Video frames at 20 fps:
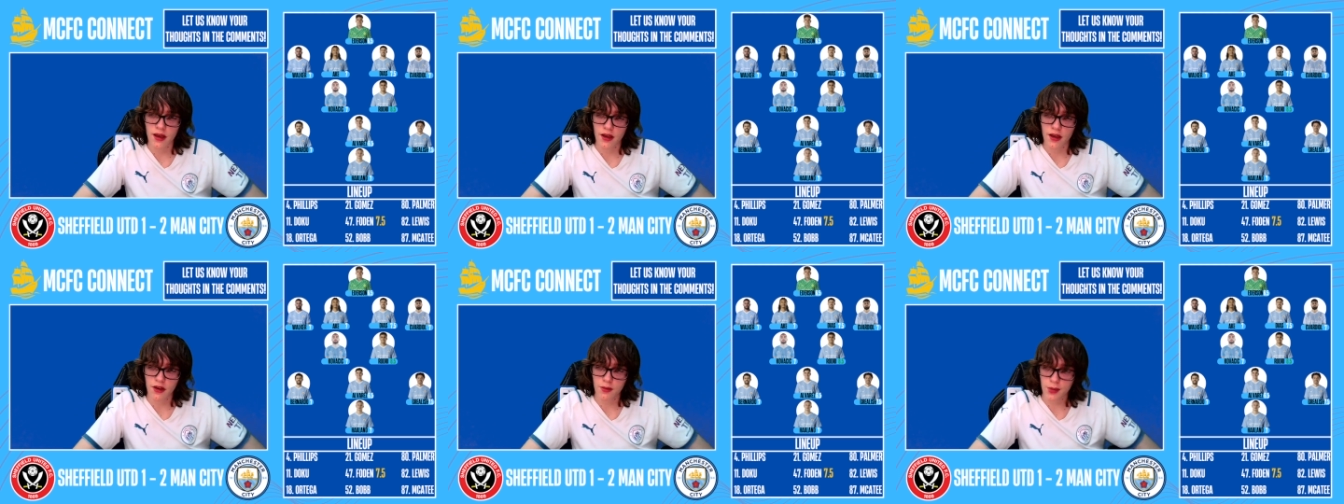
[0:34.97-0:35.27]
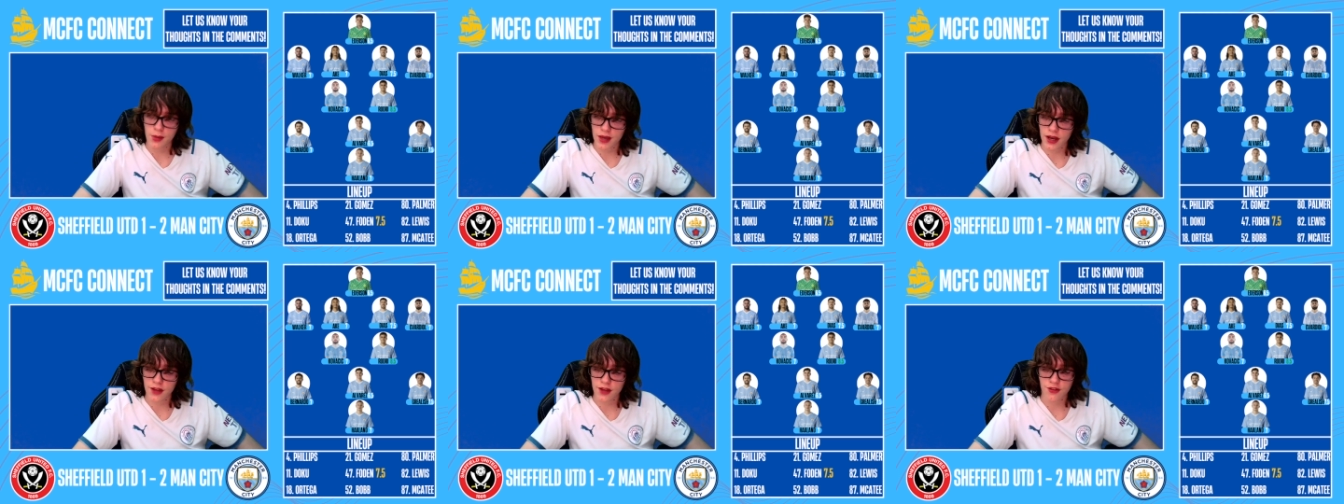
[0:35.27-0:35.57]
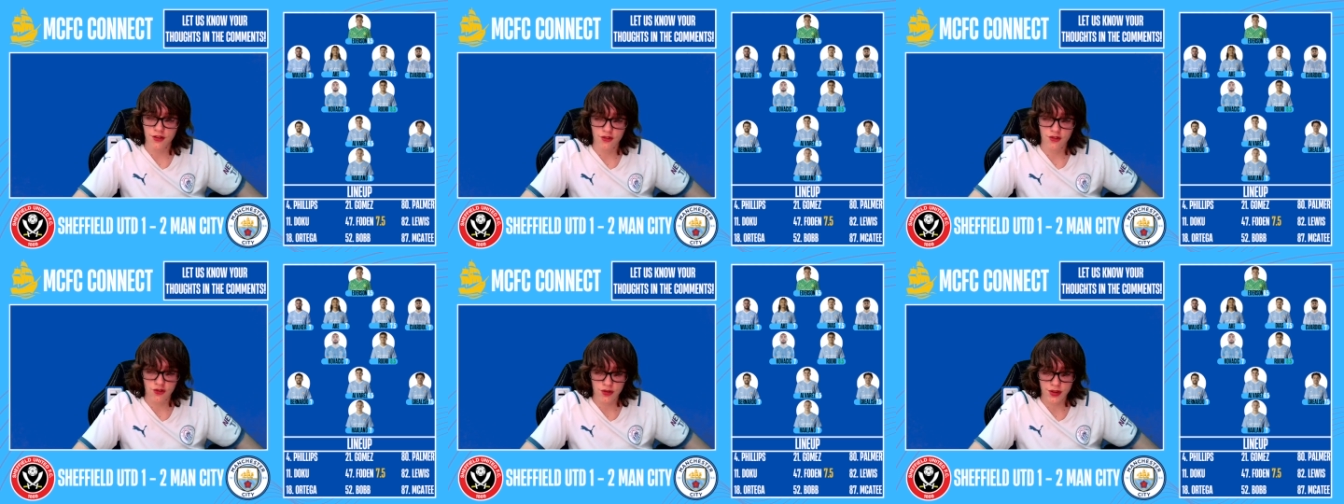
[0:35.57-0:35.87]
Hope you guys
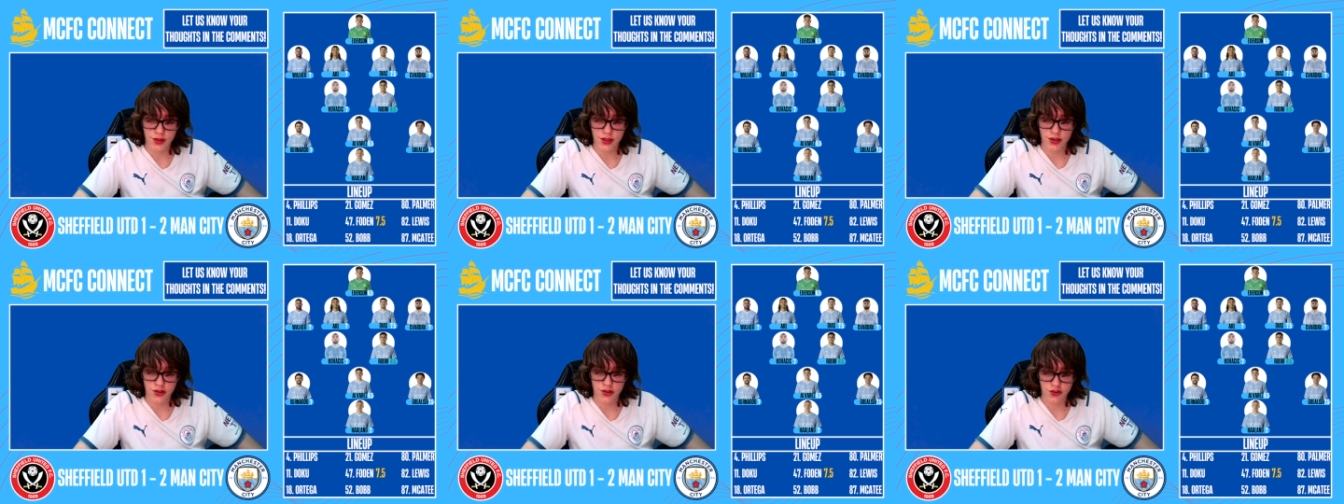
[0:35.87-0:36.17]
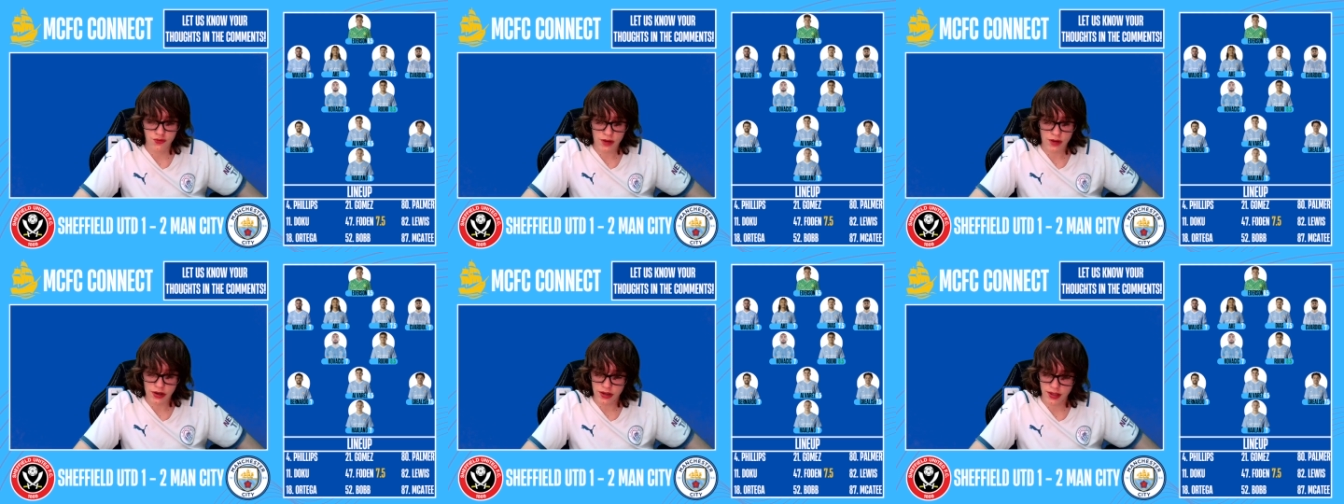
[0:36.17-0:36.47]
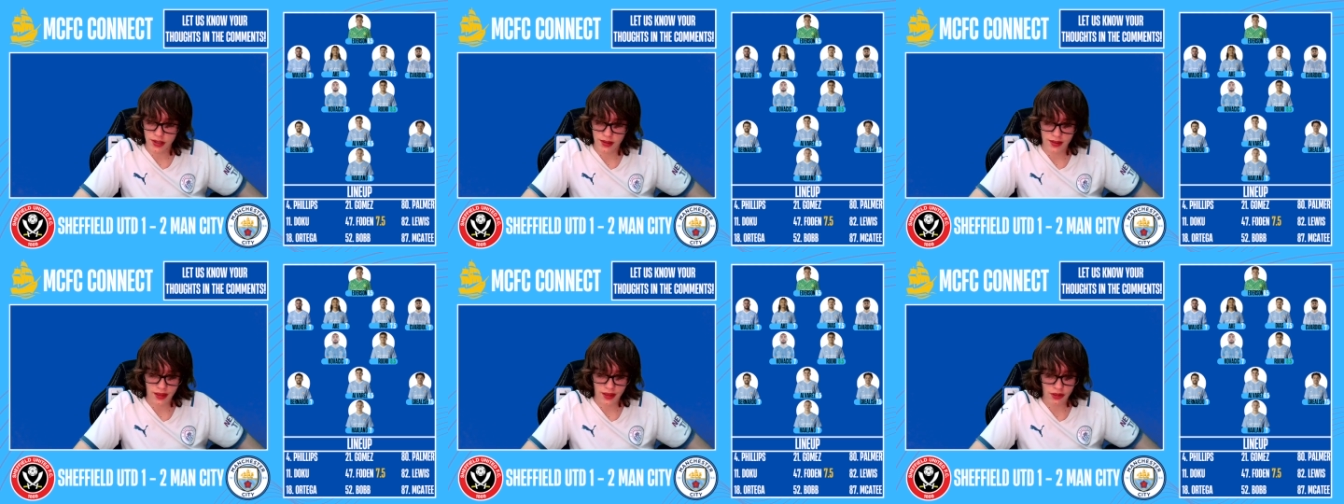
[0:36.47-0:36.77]
enjoyed the Schwalke
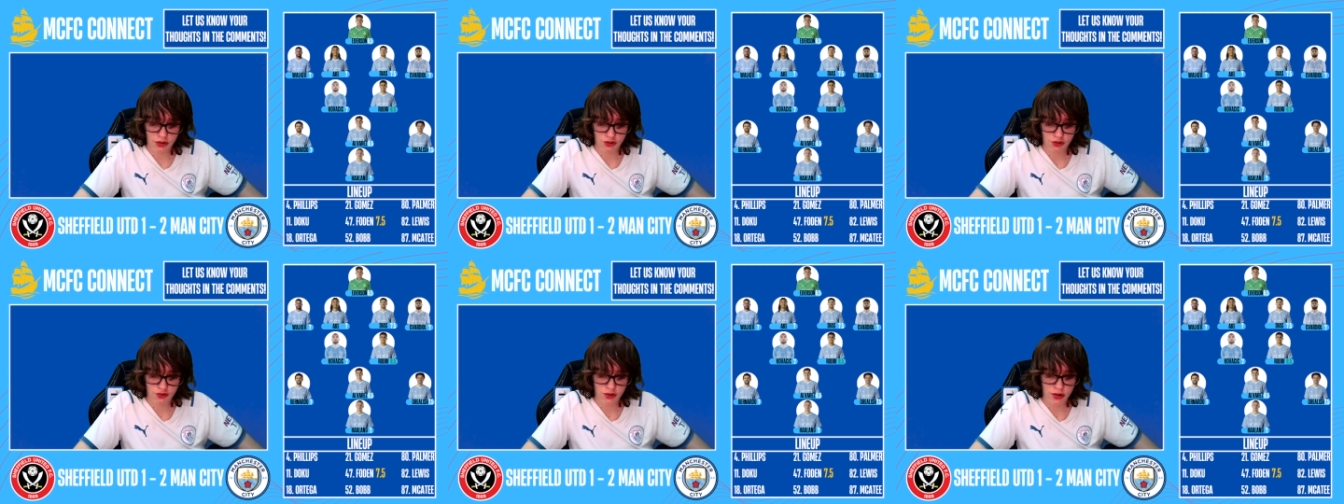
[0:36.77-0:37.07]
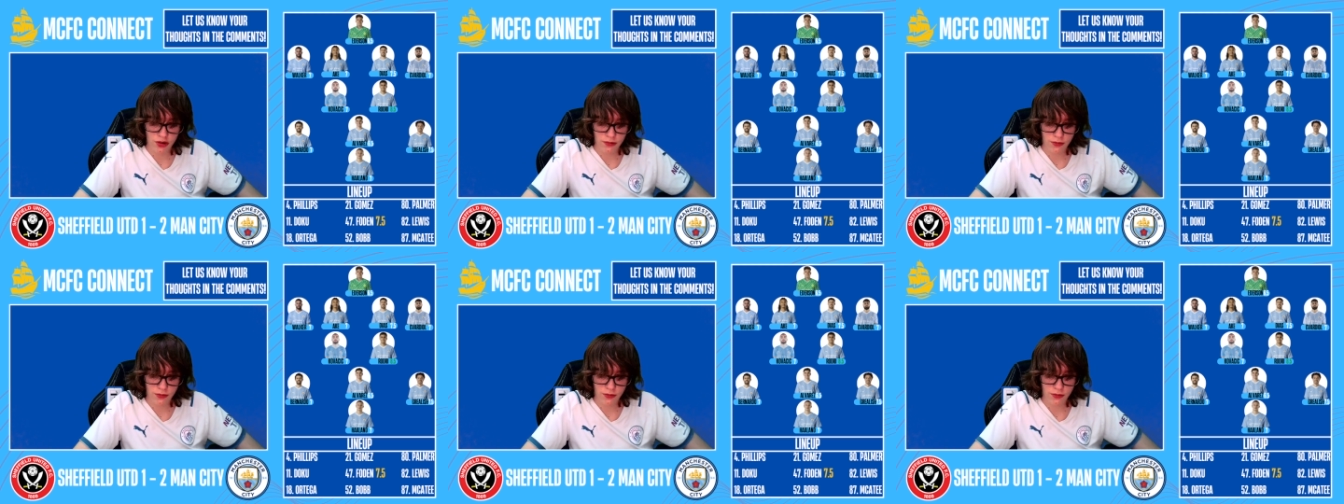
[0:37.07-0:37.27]
Cancelo stream